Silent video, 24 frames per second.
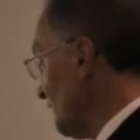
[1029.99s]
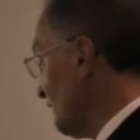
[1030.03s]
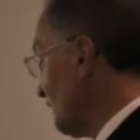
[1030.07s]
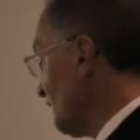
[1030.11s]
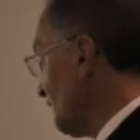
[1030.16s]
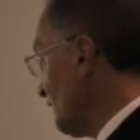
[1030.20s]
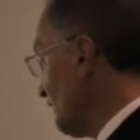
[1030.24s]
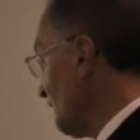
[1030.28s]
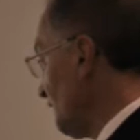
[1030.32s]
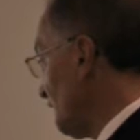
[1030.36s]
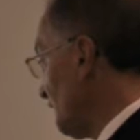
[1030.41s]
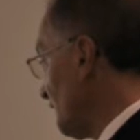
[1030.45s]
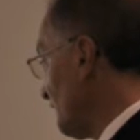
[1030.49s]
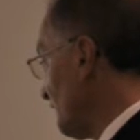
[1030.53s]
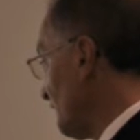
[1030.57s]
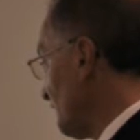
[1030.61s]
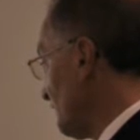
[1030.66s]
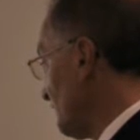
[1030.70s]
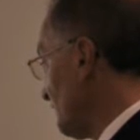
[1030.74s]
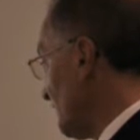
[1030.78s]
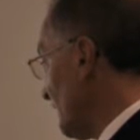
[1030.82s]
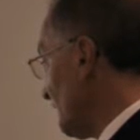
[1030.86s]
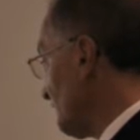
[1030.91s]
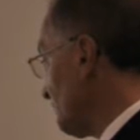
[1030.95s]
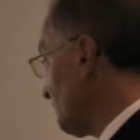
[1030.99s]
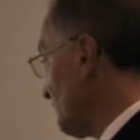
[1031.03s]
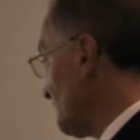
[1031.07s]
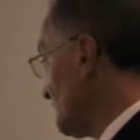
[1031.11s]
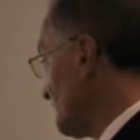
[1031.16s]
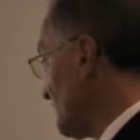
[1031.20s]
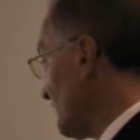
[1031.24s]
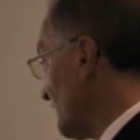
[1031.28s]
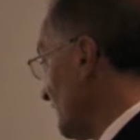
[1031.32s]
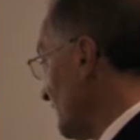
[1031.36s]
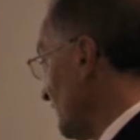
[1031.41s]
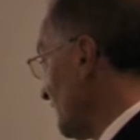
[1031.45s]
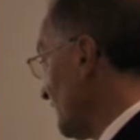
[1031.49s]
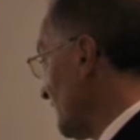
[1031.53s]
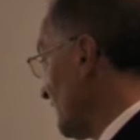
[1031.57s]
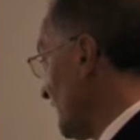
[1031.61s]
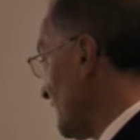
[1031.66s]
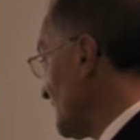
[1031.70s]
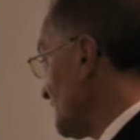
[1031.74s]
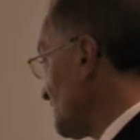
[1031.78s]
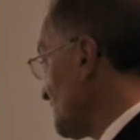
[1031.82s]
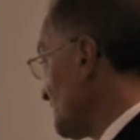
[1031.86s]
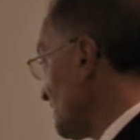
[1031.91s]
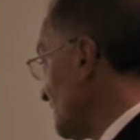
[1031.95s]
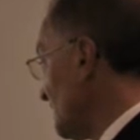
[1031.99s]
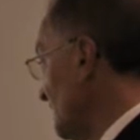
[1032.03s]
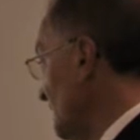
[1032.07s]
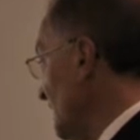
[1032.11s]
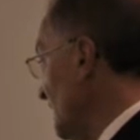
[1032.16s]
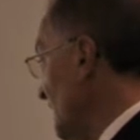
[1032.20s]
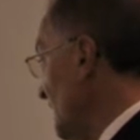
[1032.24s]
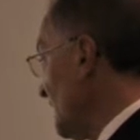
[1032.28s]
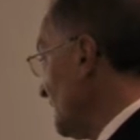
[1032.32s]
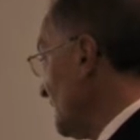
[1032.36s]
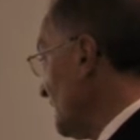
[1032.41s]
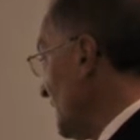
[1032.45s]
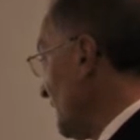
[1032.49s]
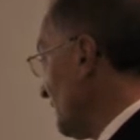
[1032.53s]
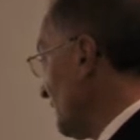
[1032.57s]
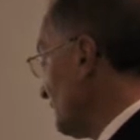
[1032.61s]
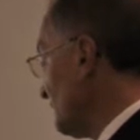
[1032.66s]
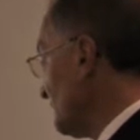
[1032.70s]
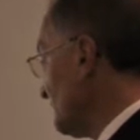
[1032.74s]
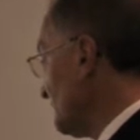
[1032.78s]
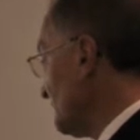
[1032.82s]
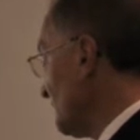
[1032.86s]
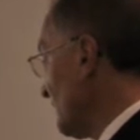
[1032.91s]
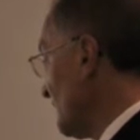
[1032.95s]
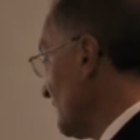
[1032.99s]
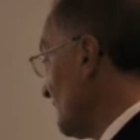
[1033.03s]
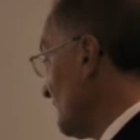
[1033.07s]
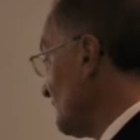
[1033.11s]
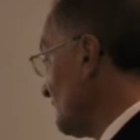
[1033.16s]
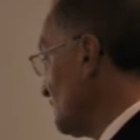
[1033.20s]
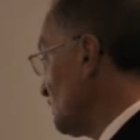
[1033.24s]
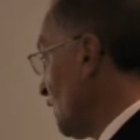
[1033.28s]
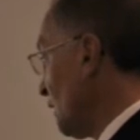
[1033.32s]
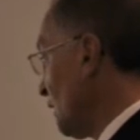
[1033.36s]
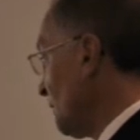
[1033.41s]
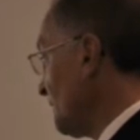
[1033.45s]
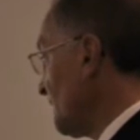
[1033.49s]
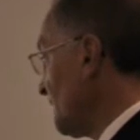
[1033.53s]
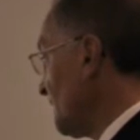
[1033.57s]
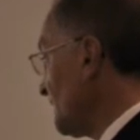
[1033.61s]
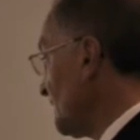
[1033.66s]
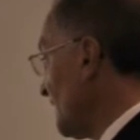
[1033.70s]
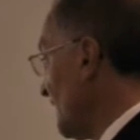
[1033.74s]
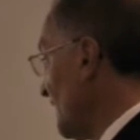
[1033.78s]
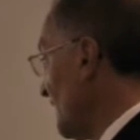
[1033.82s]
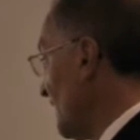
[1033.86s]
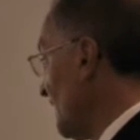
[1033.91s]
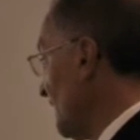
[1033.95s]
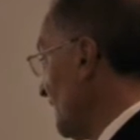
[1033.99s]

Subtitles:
for that particular nature. Now, dominant